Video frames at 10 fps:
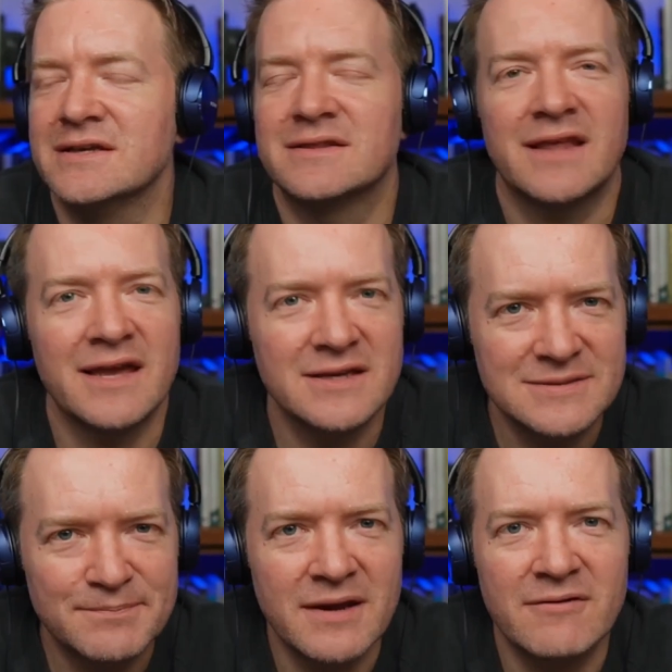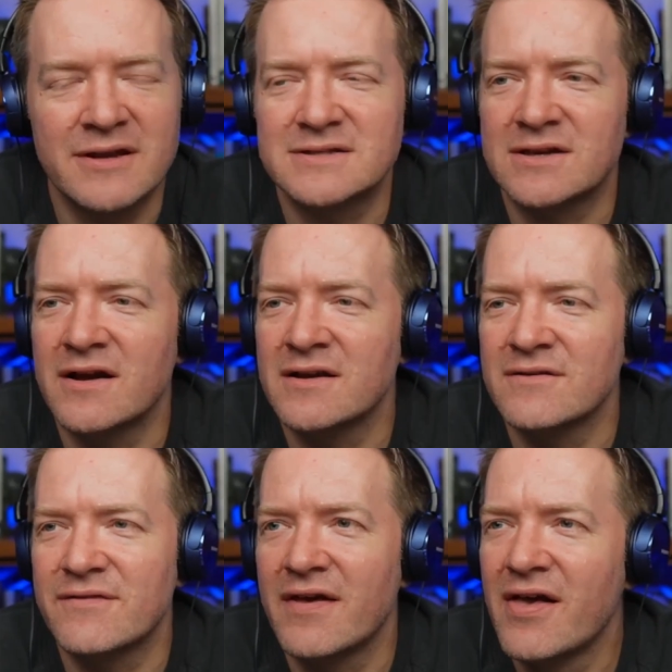they experience kind of
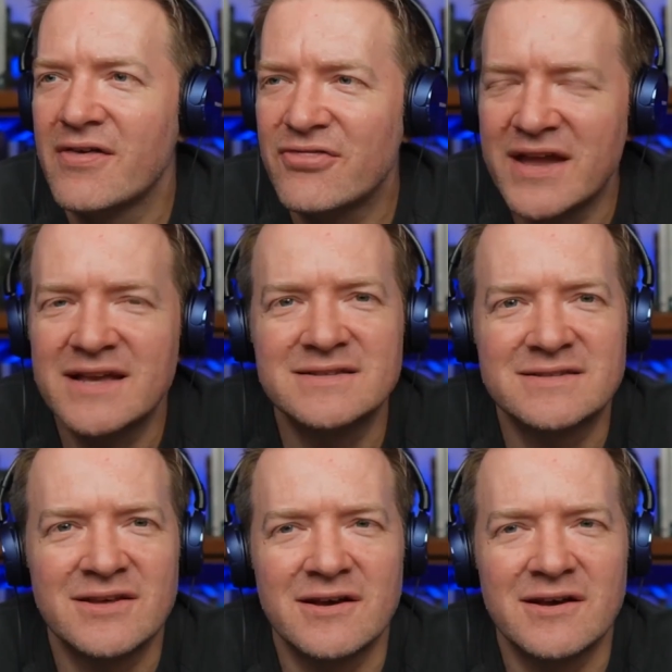things that